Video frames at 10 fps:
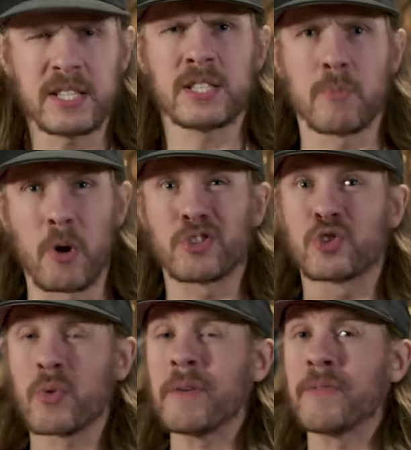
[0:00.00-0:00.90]
is the most
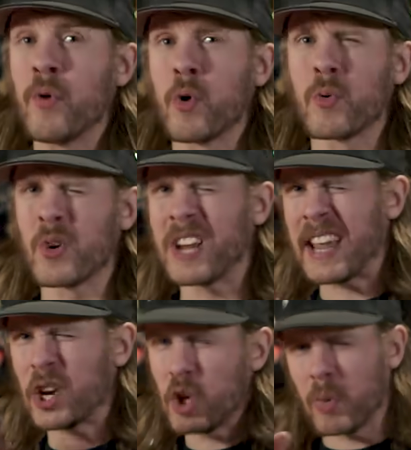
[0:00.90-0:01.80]
straightforward
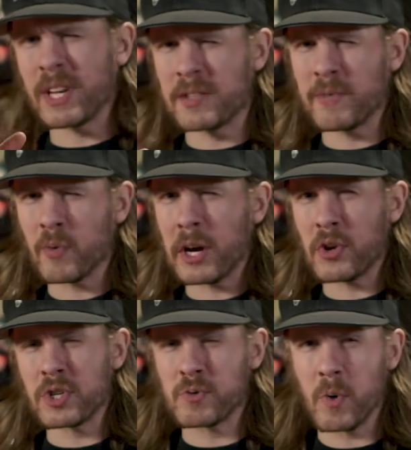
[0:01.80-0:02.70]
and aggressive
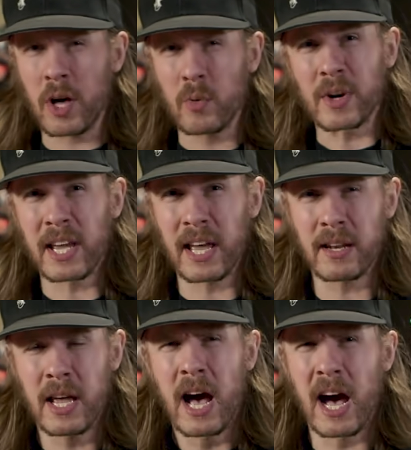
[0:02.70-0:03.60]
record as well we're getting.